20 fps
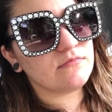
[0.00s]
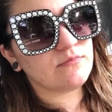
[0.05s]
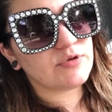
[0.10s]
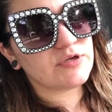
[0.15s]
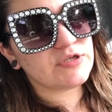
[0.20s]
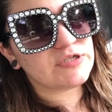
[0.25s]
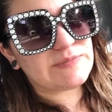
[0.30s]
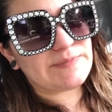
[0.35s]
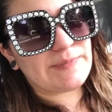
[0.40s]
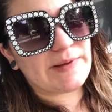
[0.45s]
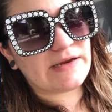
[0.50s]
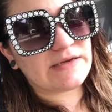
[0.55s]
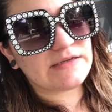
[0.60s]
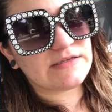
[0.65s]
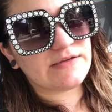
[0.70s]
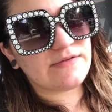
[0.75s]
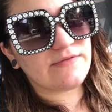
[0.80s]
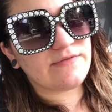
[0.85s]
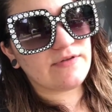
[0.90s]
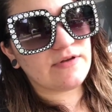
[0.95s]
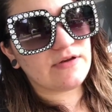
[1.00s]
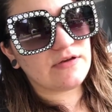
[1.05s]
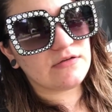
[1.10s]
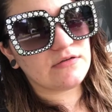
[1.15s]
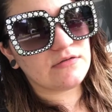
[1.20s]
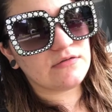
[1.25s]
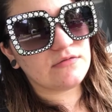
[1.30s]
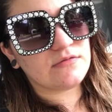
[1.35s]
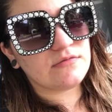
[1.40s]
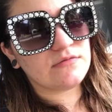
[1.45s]
perspective
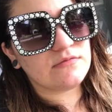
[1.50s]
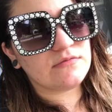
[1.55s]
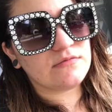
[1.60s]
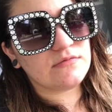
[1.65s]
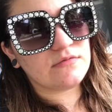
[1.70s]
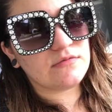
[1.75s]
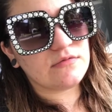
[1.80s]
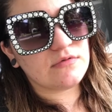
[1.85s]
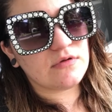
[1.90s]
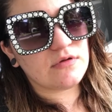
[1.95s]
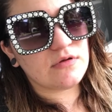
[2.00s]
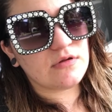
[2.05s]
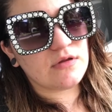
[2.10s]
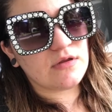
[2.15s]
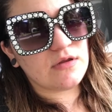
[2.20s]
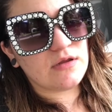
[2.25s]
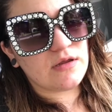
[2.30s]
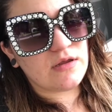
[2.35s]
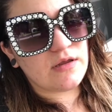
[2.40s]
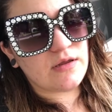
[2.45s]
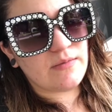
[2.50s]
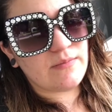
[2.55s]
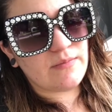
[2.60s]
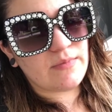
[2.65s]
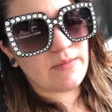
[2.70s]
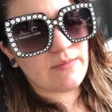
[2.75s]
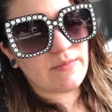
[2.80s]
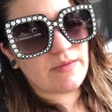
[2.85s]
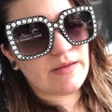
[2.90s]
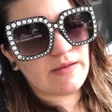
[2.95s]
and
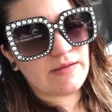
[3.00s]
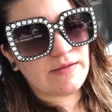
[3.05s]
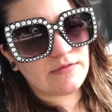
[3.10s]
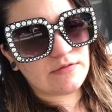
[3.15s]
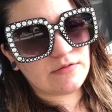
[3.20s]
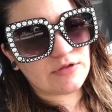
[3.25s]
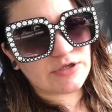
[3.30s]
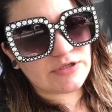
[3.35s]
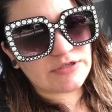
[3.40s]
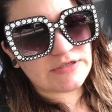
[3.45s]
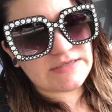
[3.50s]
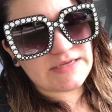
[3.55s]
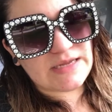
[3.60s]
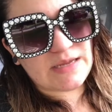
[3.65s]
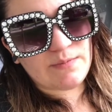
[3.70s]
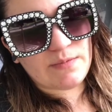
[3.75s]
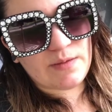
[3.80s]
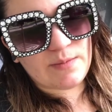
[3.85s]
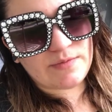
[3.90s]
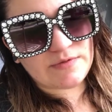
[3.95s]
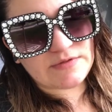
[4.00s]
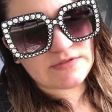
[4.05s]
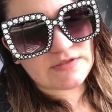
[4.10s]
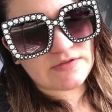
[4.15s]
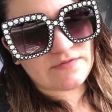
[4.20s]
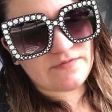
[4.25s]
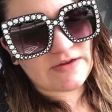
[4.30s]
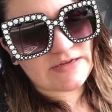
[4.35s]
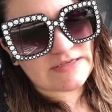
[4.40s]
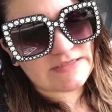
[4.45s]
maybe learn to take people's
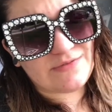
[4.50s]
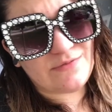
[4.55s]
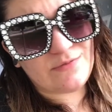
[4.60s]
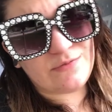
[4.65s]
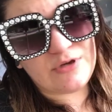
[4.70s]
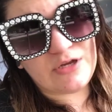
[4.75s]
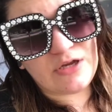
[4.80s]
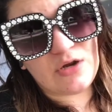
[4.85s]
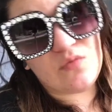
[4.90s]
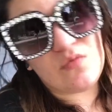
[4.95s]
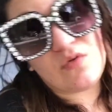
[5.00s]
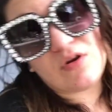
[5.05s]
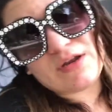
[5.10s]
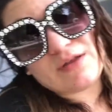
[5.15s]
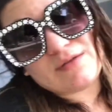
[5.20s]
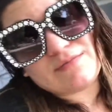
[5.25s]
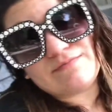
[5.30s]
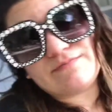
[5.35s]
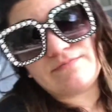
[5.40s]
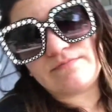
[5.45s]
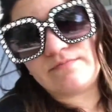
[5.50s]
advice even when you don't want it.